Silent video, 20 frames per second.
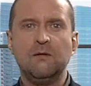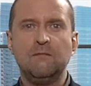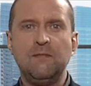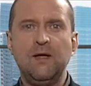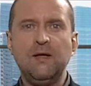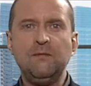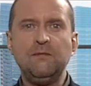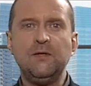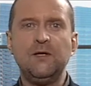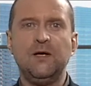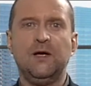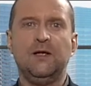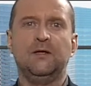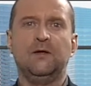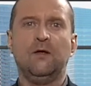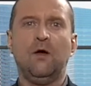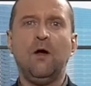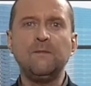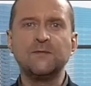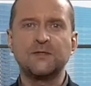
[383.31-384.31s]
may be
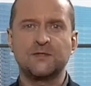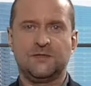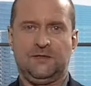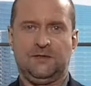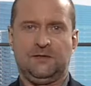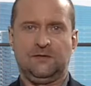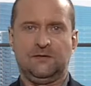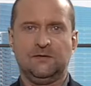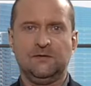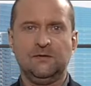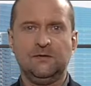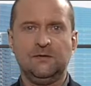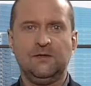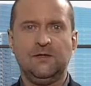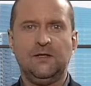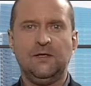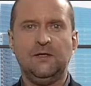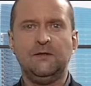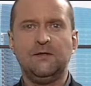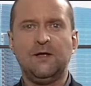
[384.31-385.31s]
an obstacle
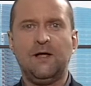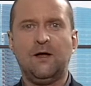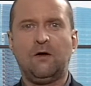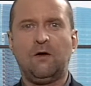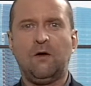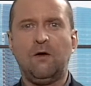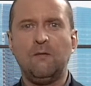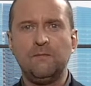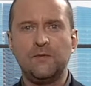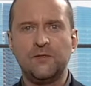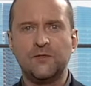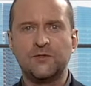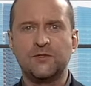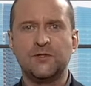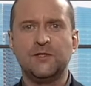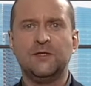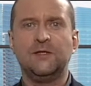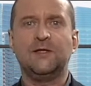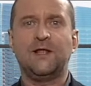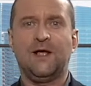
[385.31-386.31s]
in
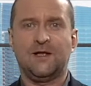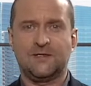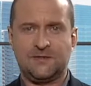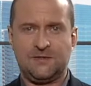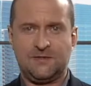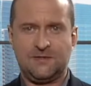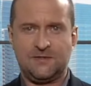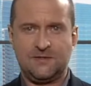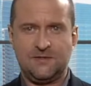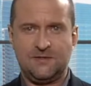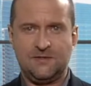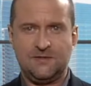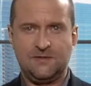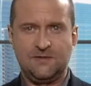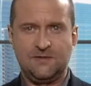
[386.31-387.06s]
accomplishing tasks.